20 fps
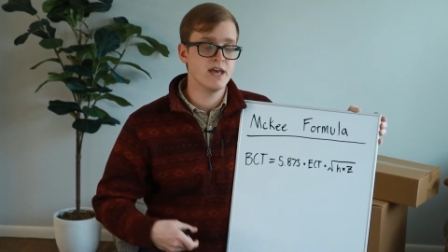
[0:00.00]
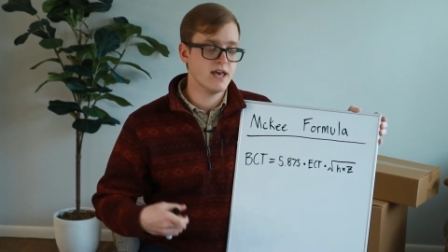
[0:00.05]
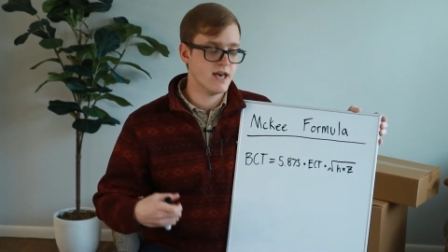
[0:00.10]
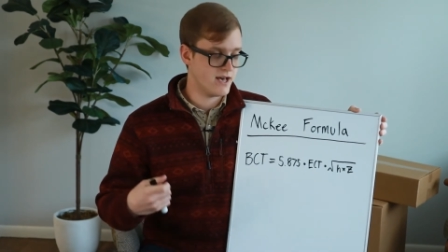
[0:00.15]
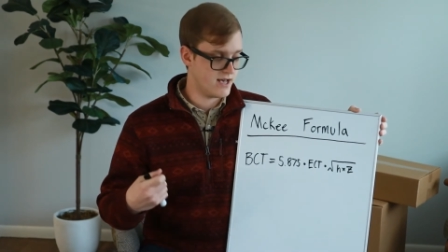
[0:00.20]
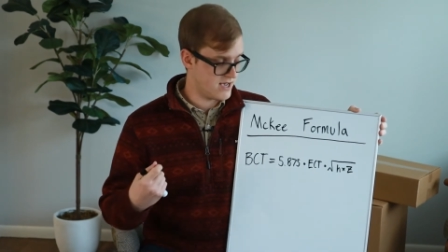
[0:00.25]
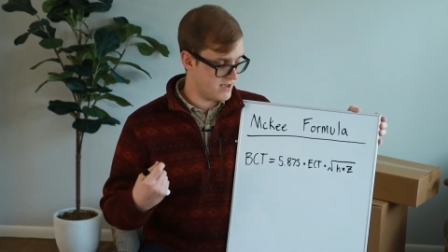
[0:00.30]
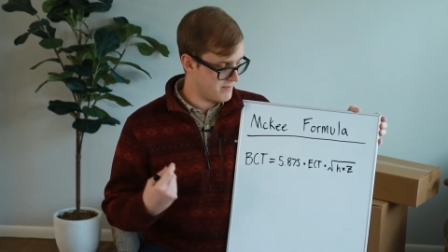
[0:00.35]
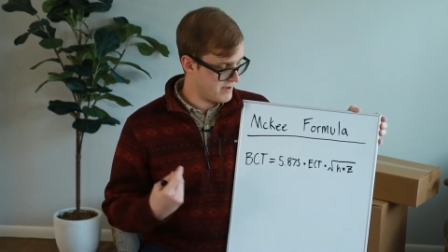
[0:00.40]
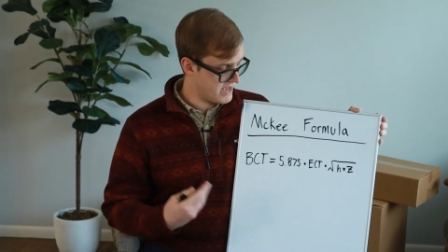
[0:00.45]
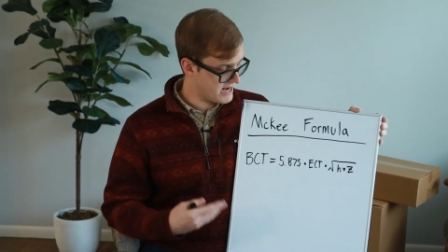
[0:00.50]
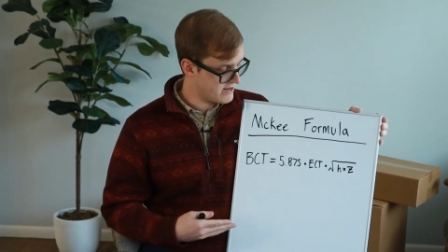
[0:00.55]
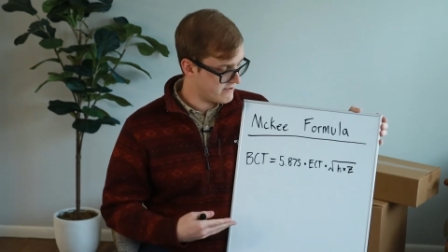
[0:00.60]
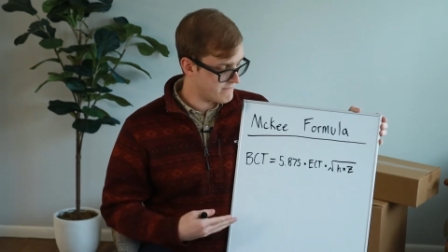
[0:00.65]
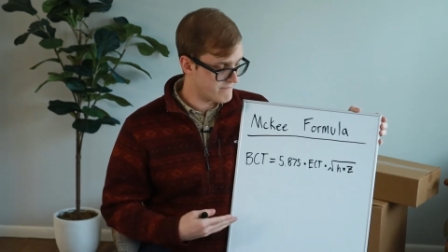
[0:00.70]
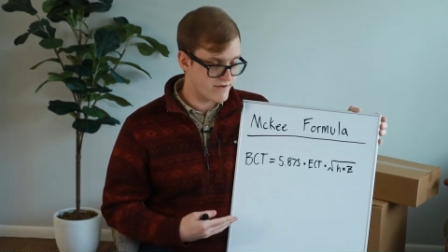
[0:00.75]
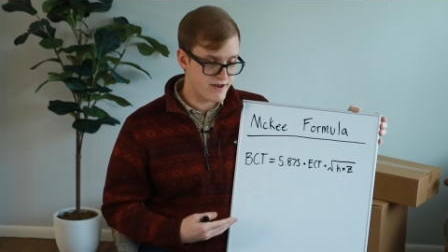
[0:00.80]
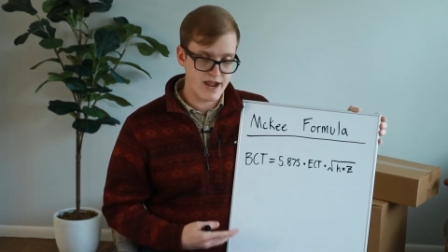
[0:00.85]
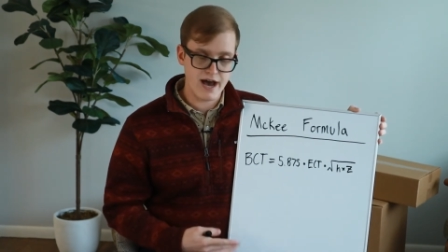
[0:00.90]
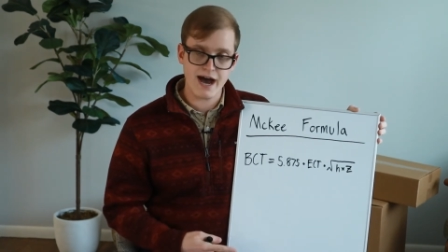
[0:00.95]
Um, and
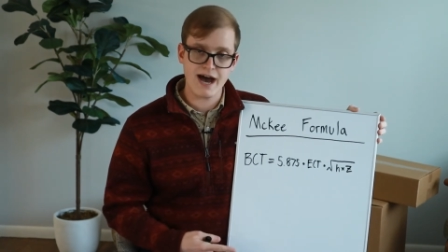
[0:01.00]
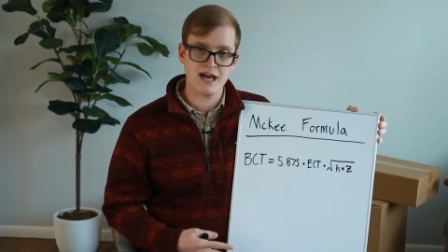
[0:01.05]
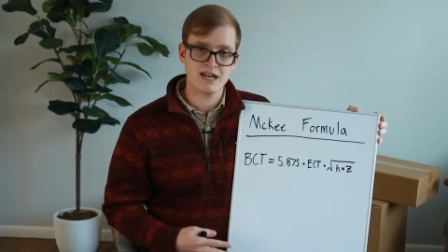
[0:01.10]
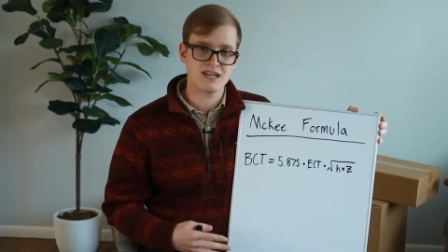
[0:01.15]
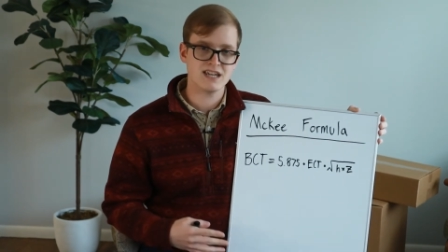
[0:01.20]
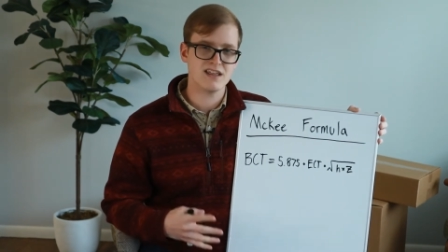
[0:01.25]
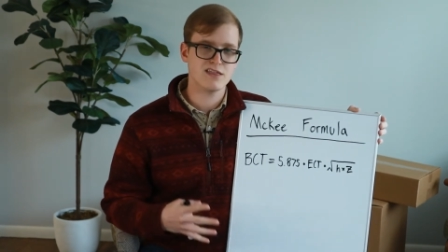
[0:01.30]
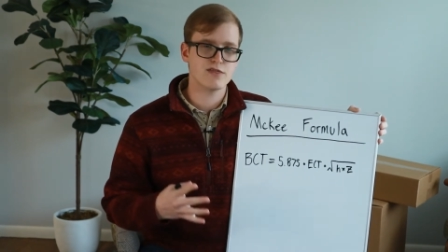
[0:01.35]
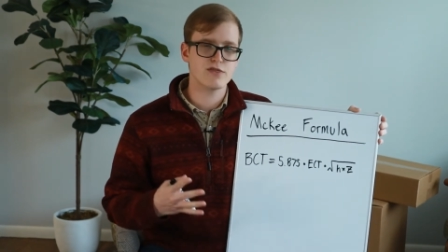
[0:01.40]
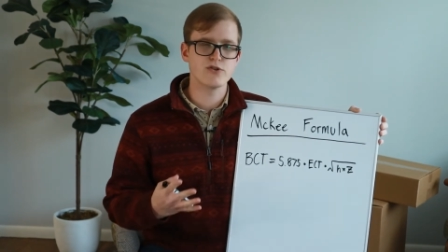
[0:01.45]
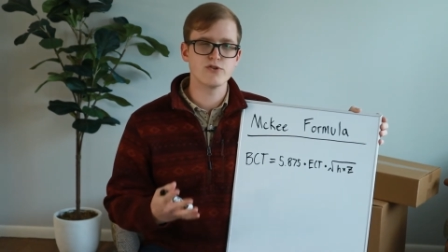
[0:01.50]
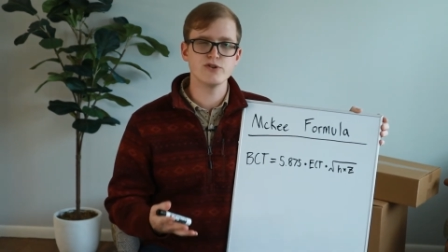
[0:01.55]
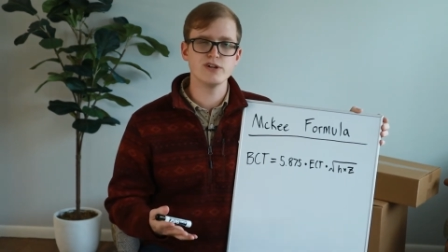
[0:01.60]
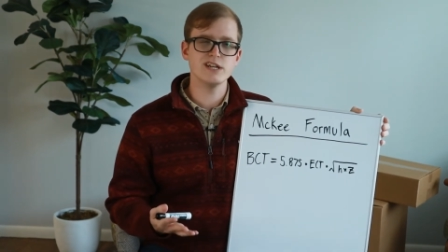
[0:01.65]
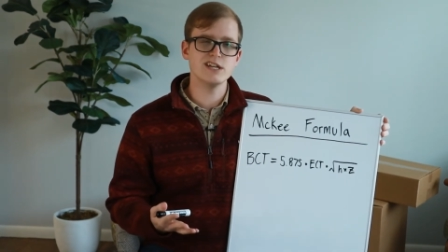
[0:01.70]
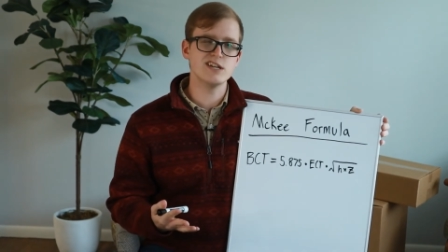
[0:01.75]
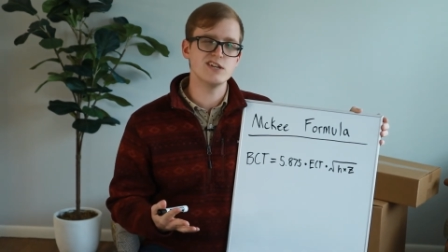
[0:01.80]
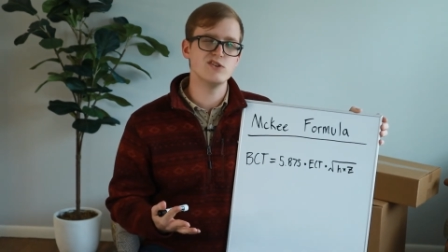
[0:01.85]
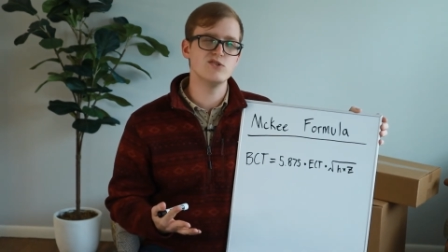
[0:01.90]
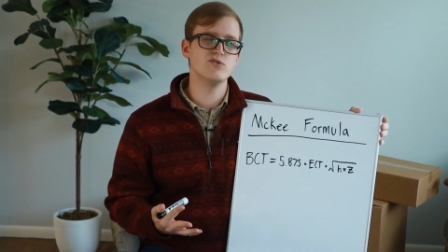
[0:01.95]
if not,
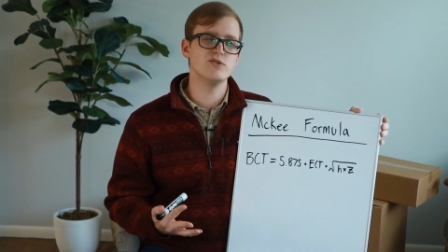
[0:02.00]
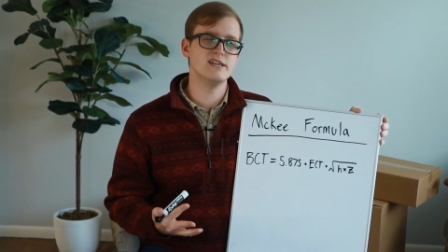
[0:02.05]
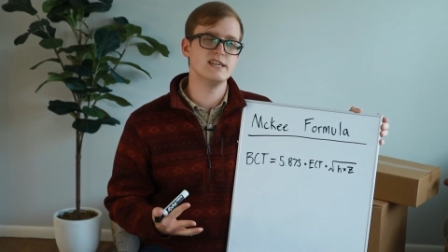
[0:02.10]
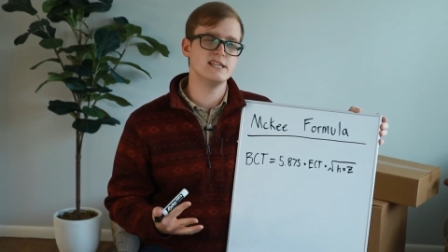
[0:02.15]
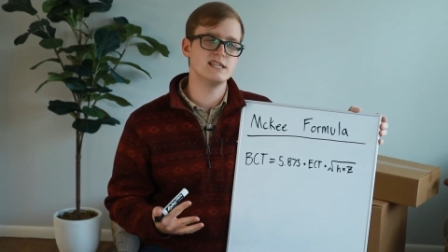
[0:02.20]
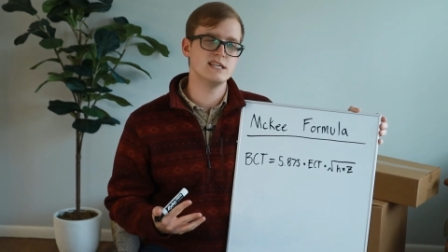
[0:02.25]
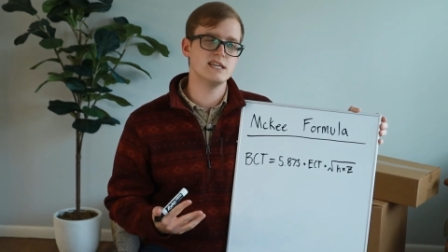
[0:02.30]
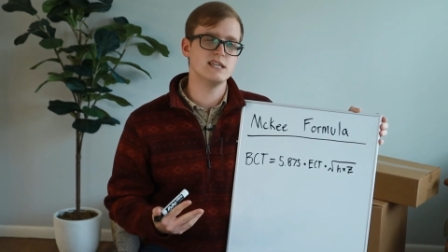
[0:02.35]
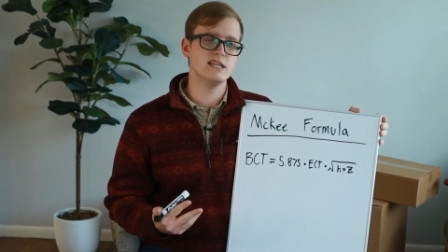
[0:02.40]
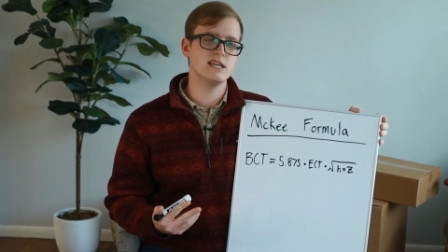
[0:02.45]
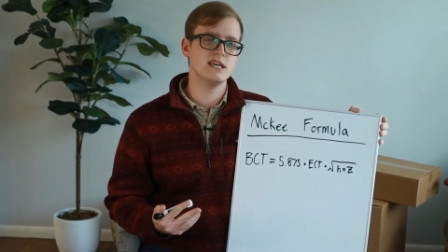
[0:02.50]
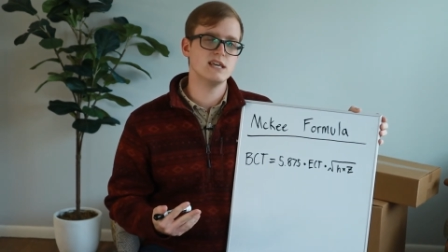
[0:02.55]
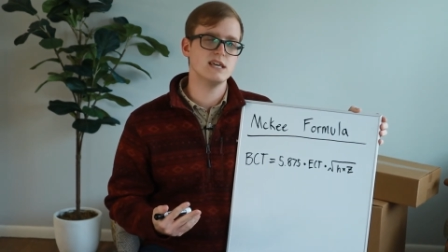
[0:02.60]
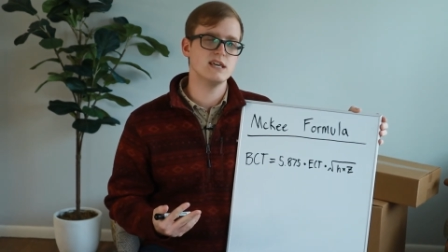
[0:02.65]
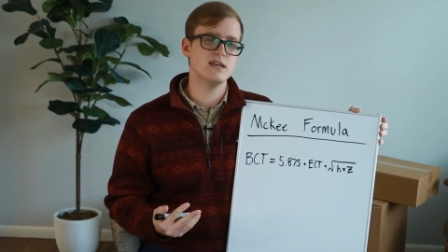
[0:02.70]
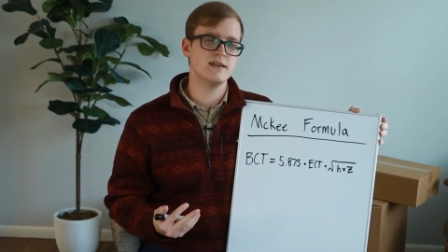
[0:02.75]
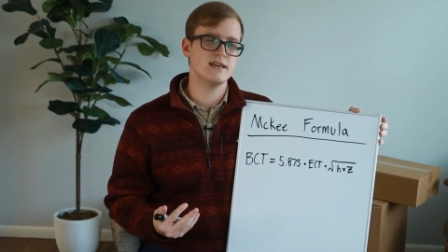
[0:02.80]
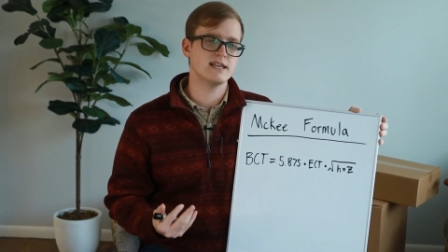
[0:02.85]
32 ECT